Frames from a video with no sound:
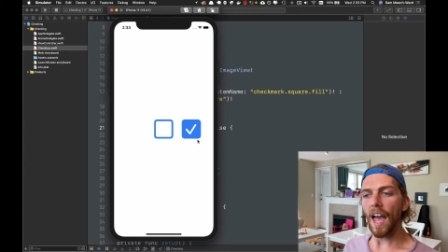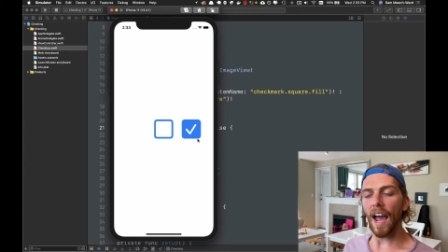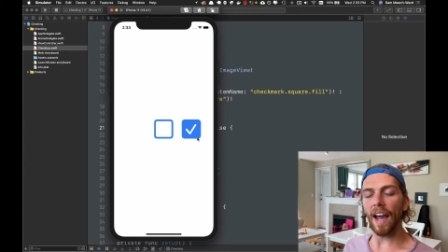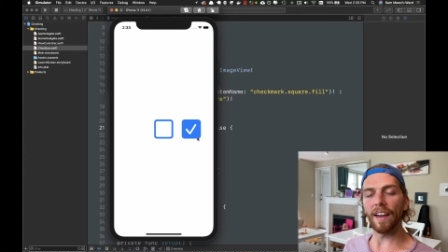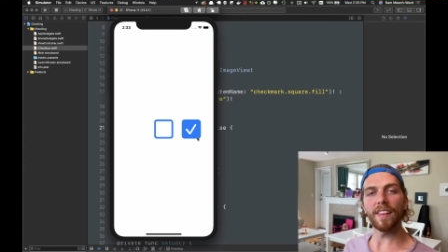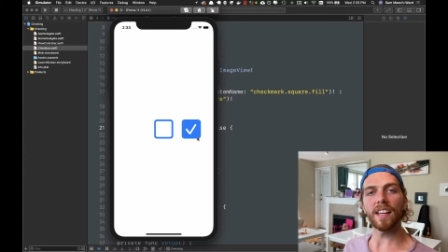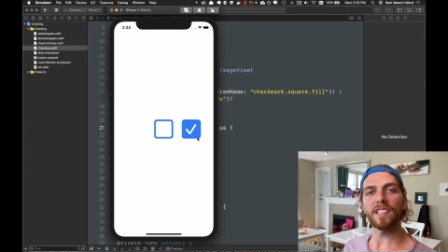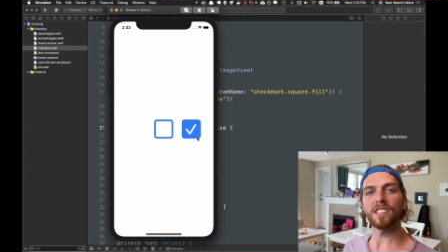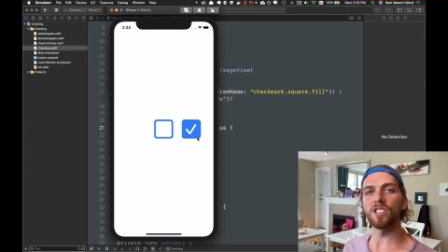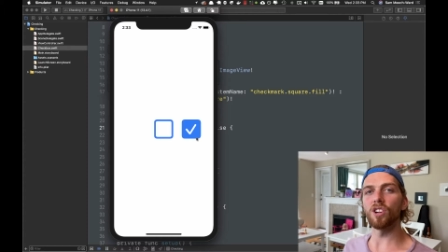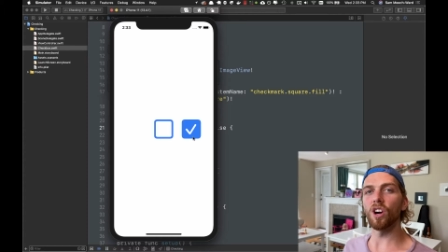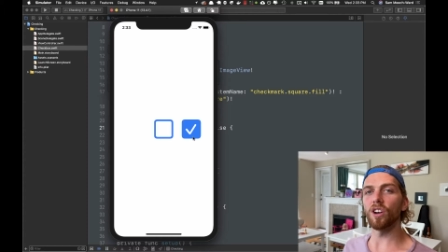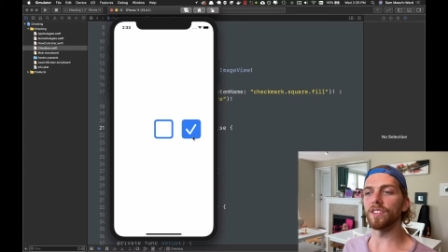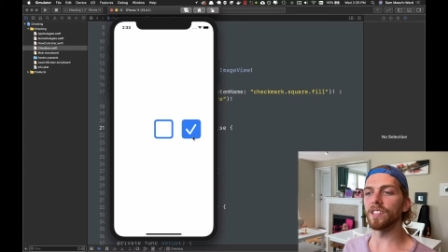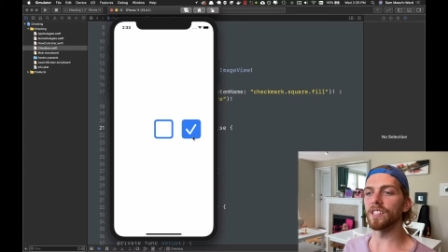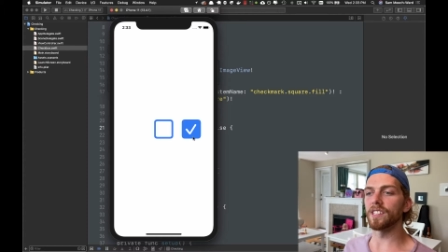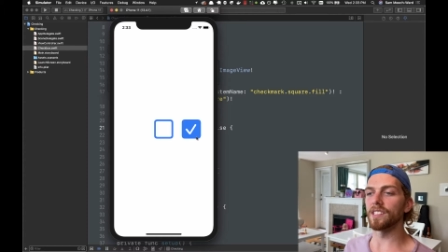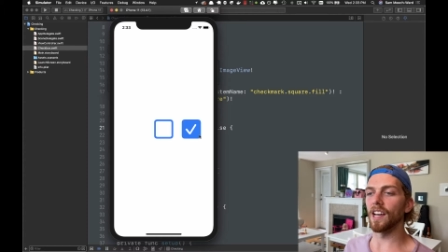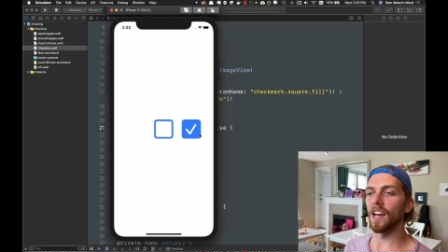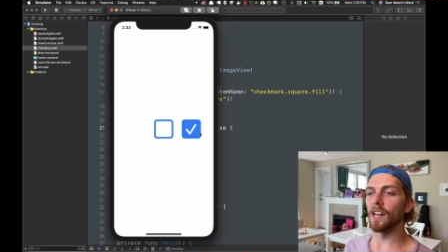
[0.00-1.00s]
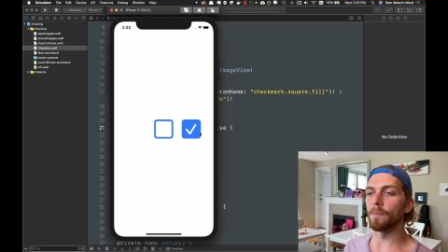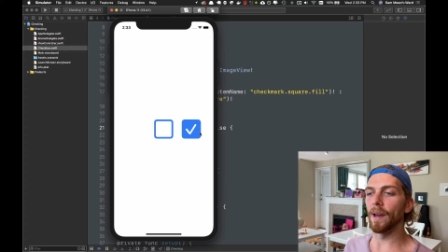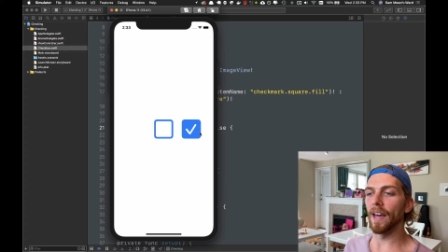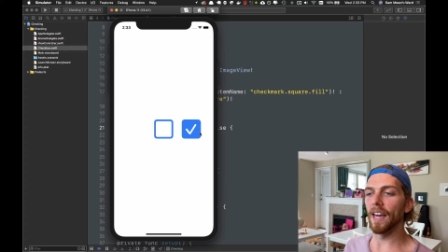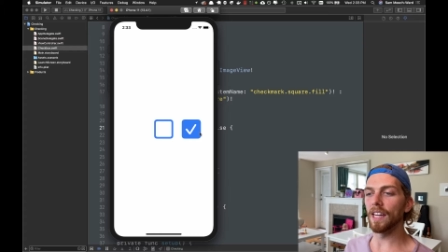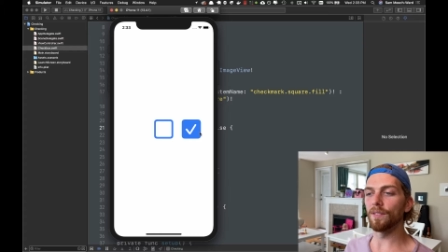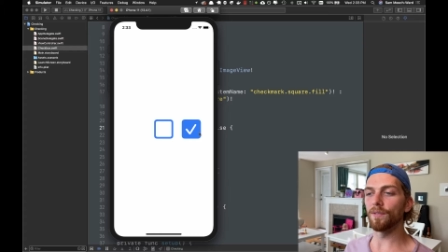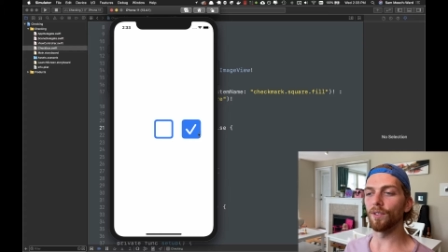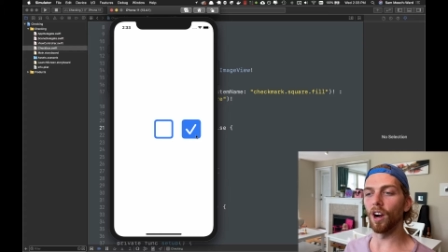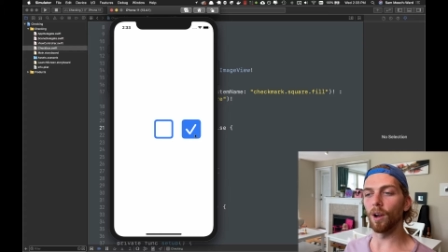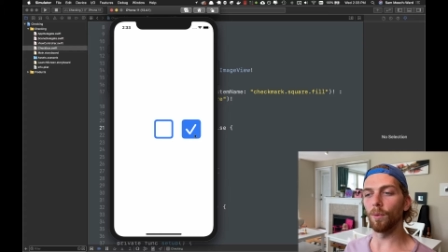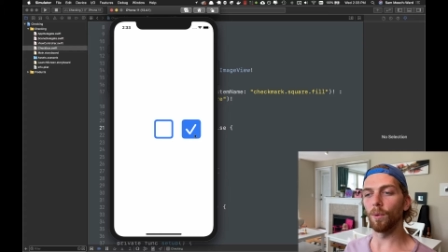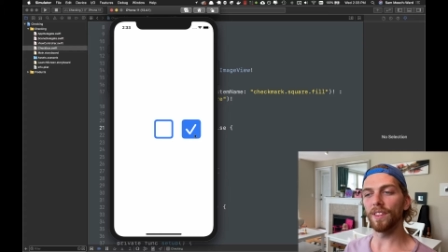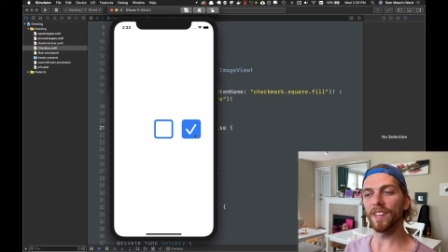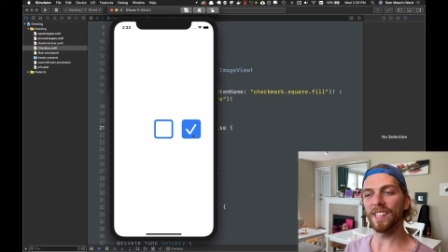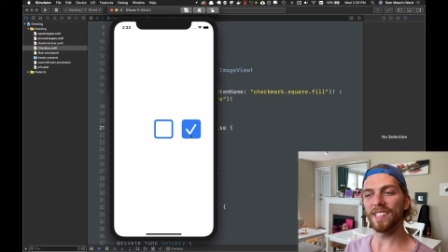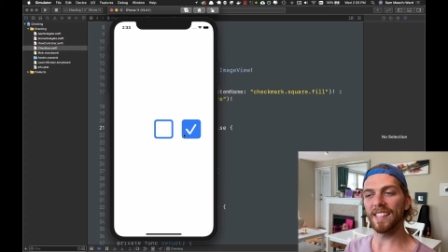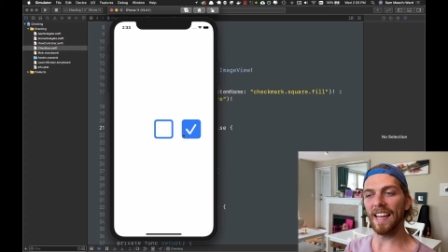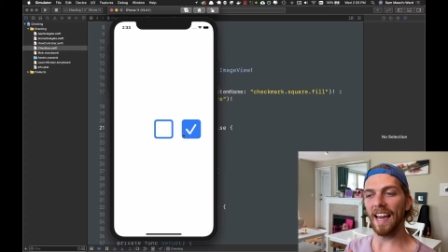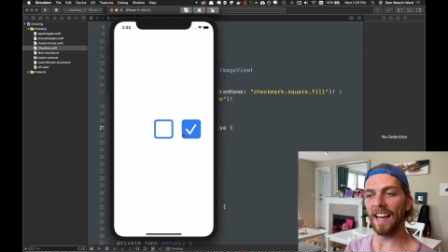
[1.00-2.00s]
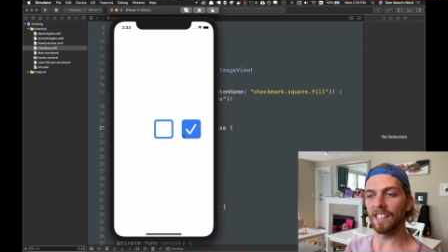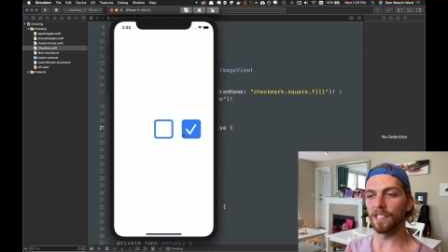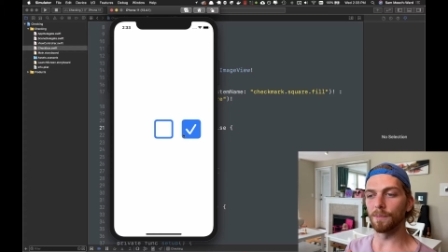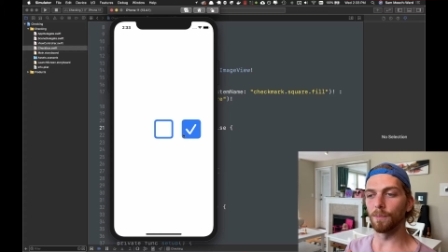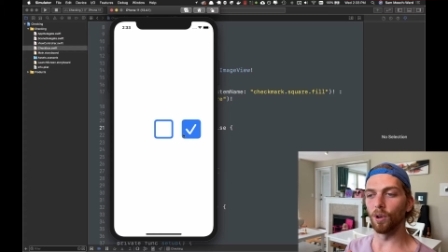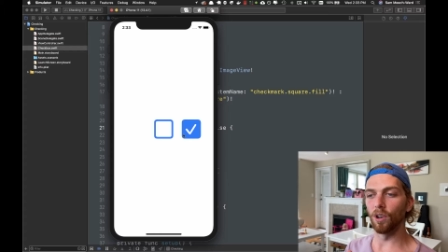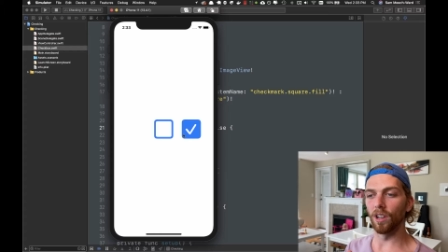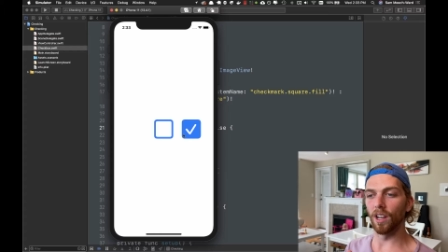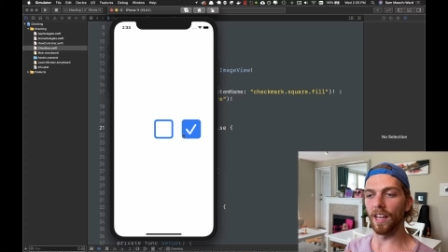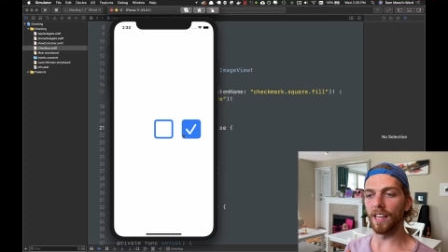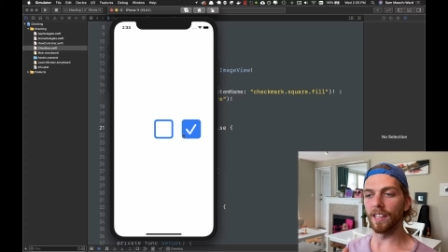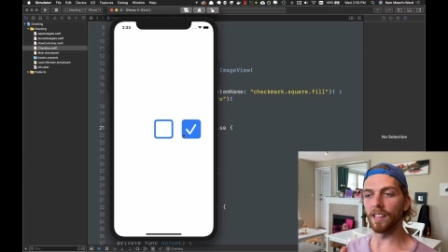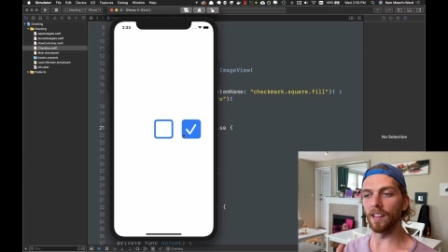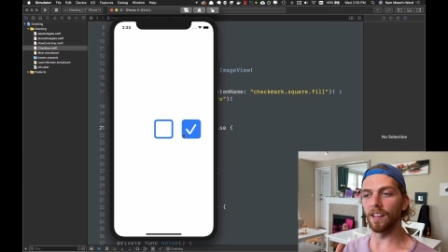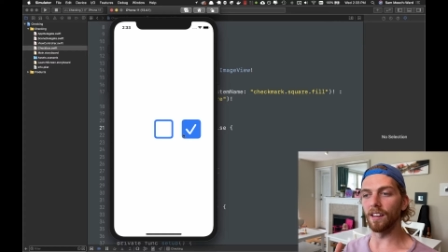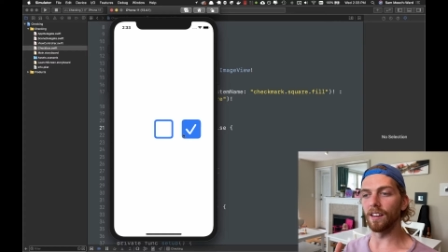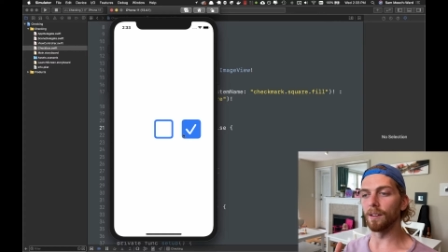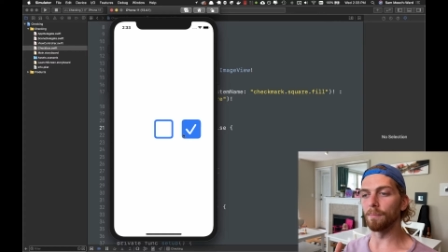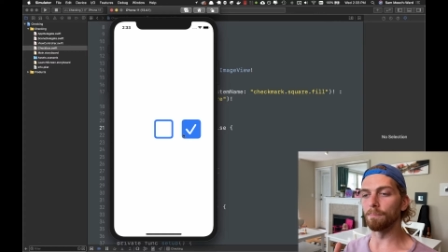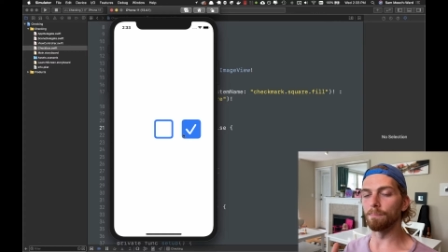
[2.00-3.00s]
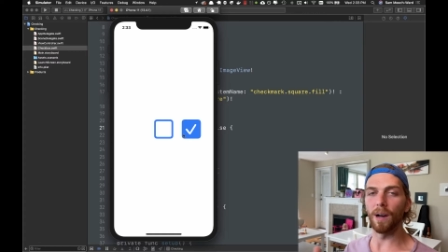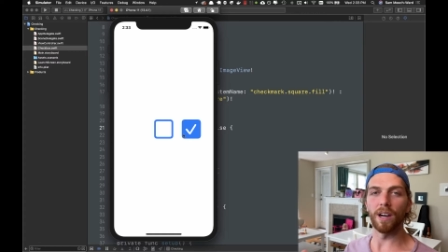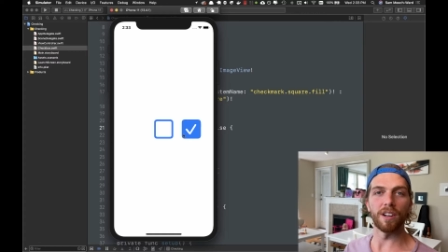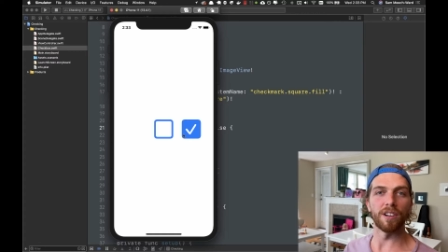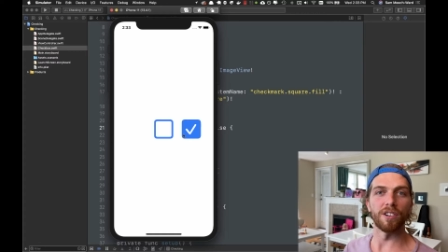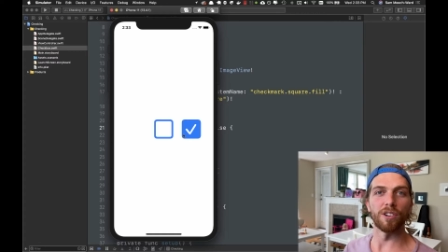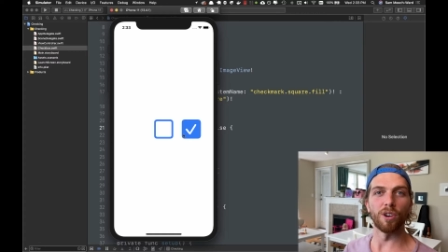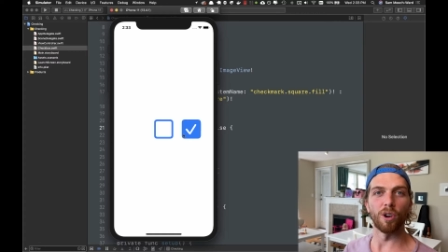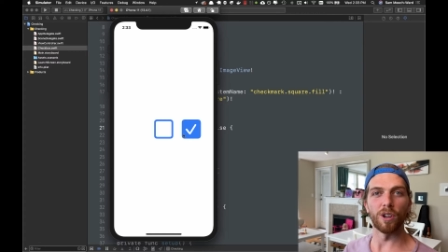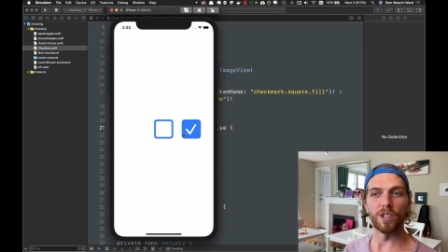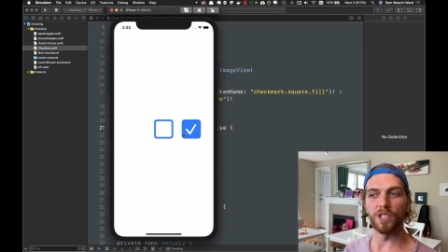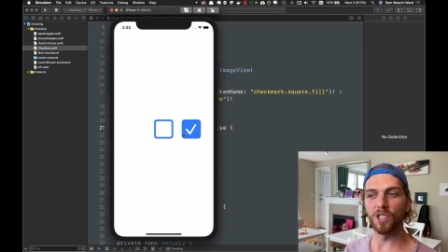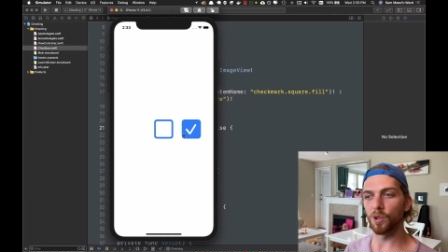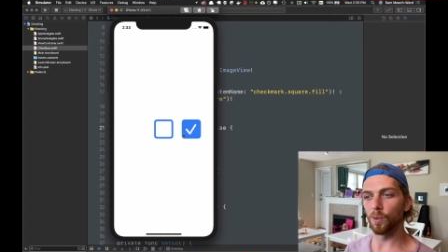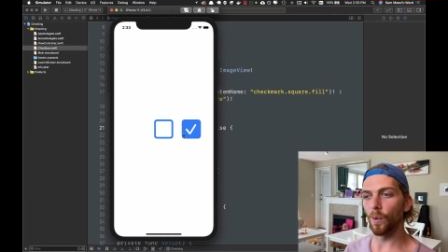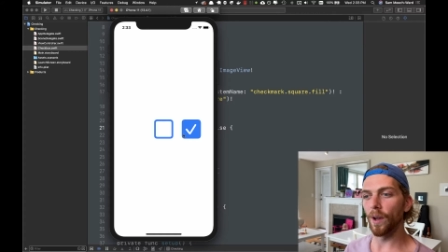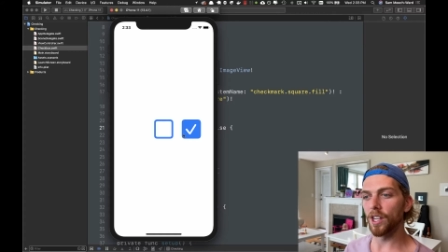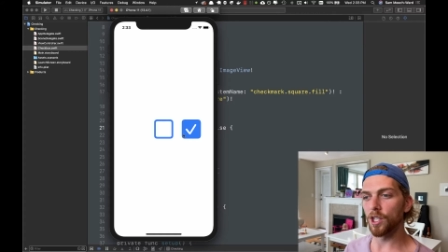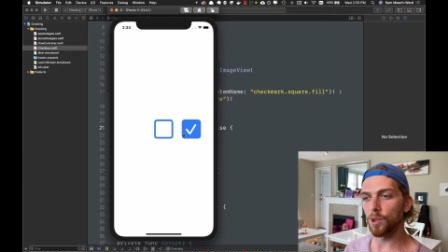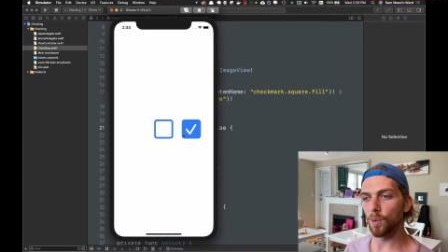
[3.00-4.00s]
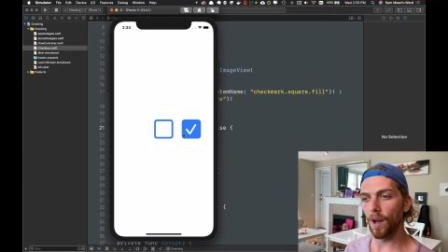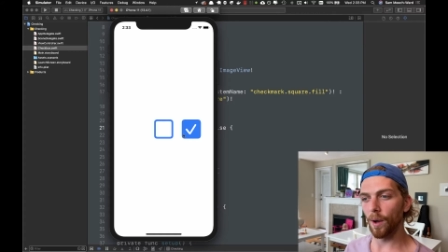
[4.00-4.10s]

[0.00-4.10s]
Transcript: And that's not the desired behavior. I want this to act more like a button or a switch,